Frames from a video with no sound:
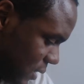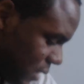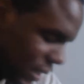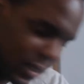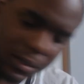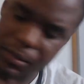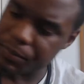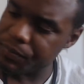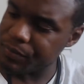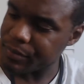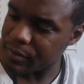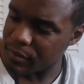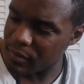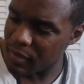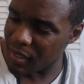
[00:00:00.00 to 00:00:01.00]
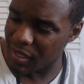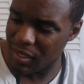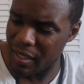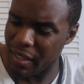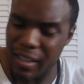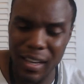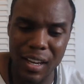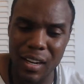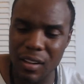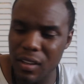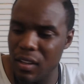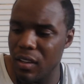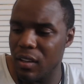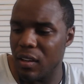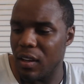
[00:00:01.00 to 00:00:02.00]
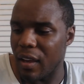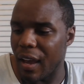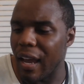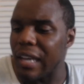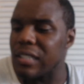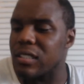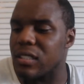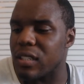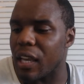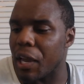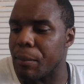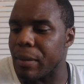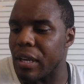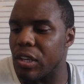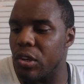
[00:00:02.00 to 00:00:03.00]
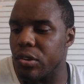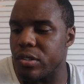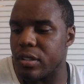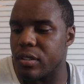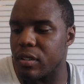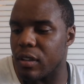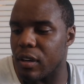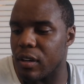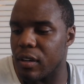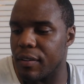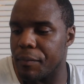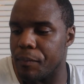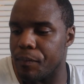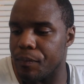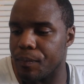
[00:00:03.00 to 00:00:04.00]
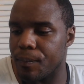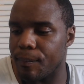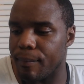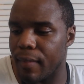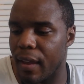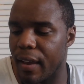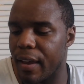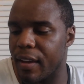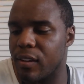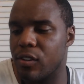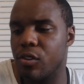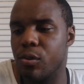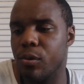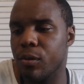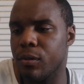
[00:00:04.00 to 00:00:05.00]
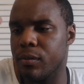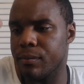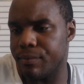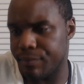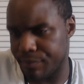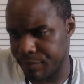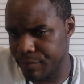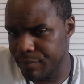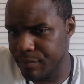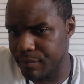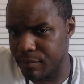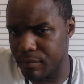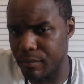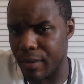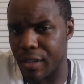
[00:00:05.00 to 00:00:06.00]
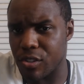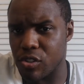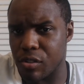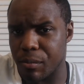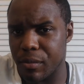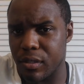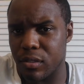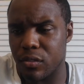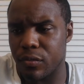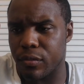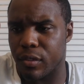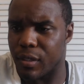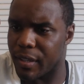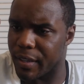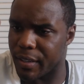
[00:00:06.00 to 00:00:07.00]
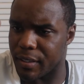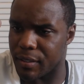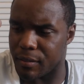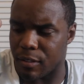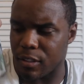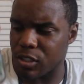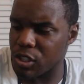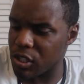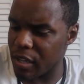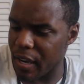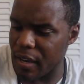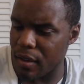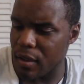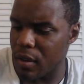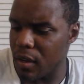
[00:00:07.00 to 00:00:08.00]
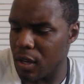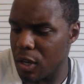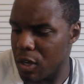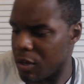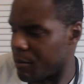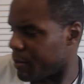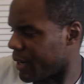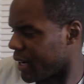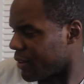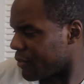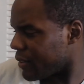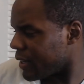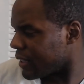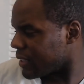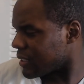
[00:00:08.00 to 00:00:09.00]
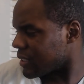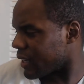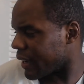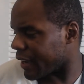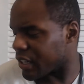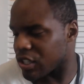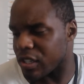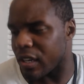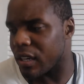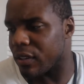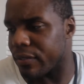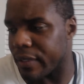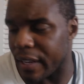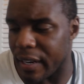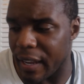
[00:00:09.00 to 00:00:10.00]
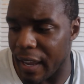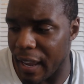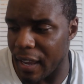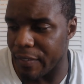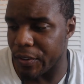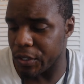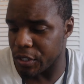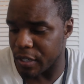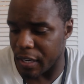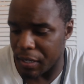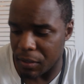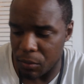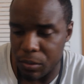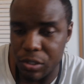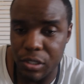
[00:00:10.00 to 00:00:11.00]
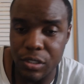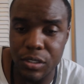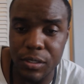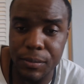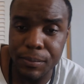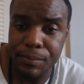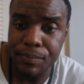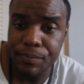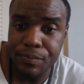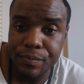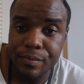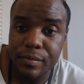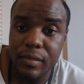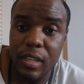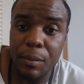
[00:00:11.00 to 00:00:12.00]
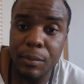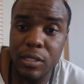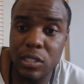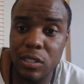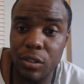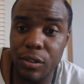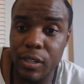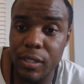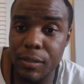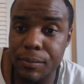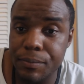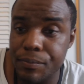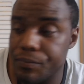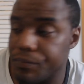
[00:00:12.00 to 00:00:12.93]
like? Thank God. I'd say I'm not using actual measurements for like a shot, but I feel like it's like a shot, if not a half a shot, which isn't. I'm gonna slow down.